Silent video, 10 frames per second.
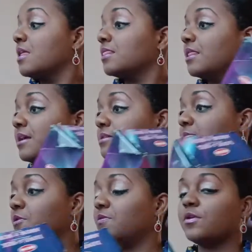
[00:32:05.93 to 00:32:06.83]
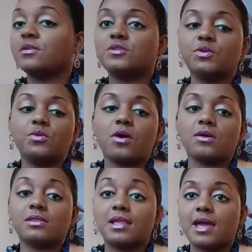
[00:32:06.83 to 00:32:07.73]
Let's move on to
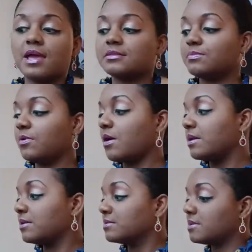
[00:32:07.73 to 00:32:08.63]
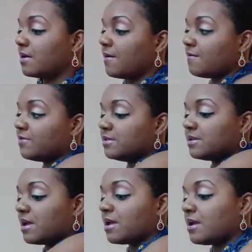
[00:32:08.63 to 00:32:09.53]
our last product of the
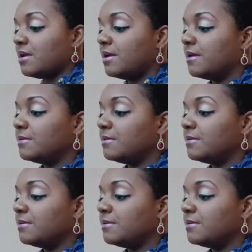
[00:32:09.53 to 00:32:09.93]
day.